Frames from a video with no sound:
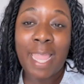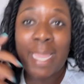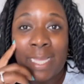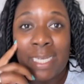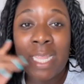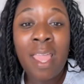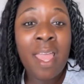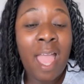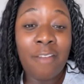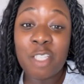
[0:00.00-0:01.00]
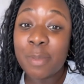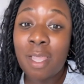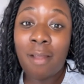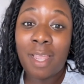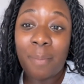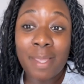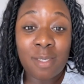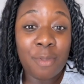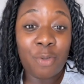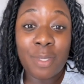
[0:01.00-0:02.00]
And I've just been talking about
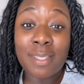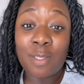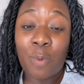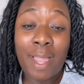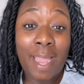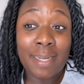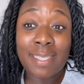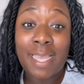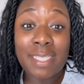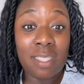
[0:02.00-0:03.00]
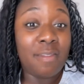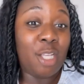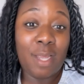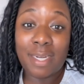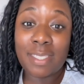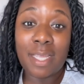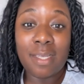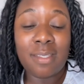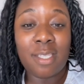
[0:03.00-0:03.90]
some of the reasons why I decided to leave the United States.